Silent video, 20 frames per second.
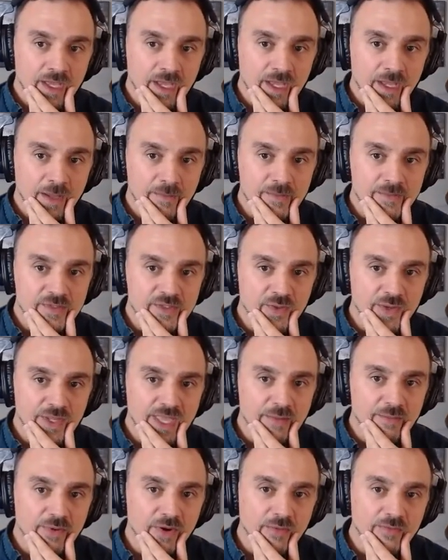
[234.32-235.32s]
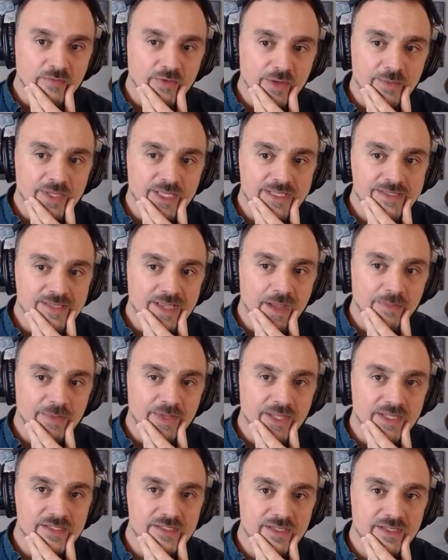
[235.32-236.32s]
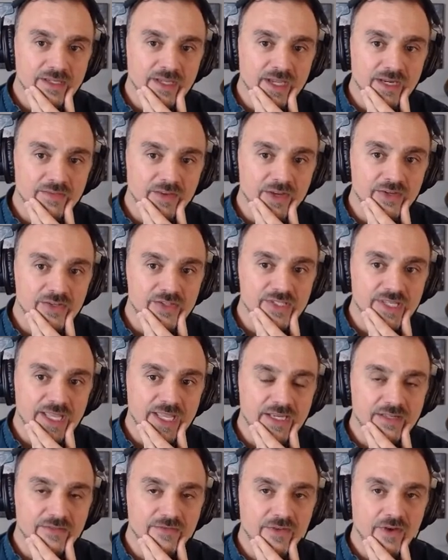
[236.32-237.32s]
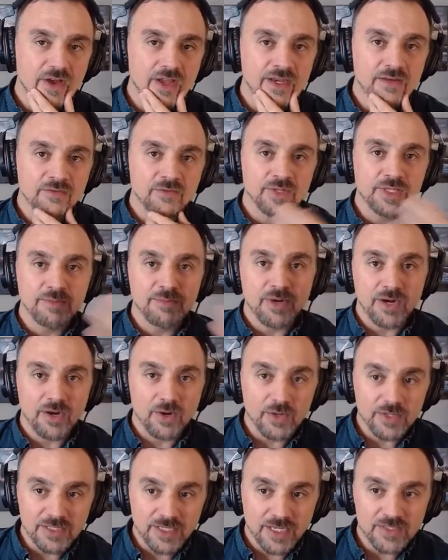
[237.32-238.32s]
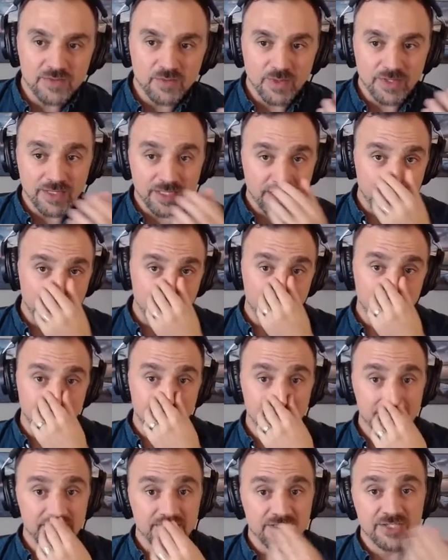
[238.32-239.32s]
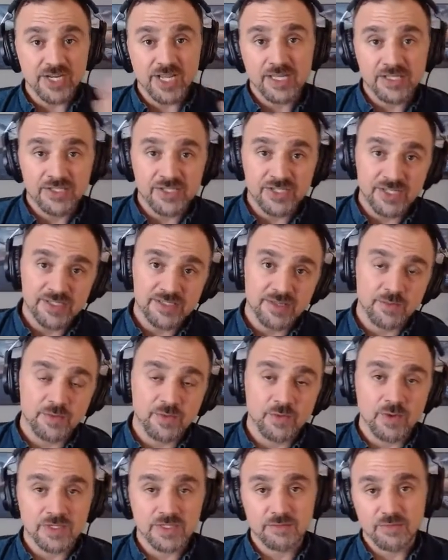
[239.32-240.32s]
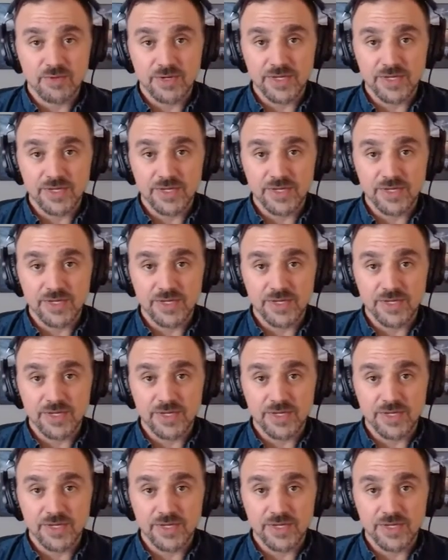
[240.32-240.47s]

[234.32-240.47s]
So again, problem framing is helping us to kind of understand, define, and really prioritize what the business challenge is that we want to